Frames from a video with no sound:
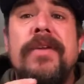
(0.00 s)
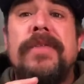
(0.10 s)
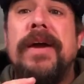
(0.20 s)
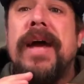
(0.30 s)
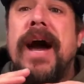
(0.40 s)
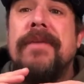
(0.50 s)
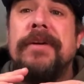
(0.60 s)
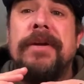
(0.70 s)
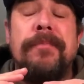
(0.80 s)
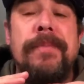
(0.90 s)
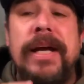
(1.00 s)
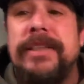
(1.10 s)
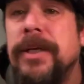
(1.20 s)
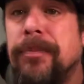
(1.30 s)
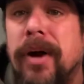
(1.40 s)
they have an
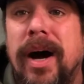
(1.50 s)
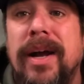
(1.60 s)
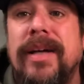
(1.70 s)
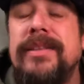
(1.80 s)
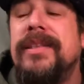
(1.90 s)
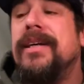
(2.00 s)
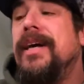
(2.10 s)
amazing product.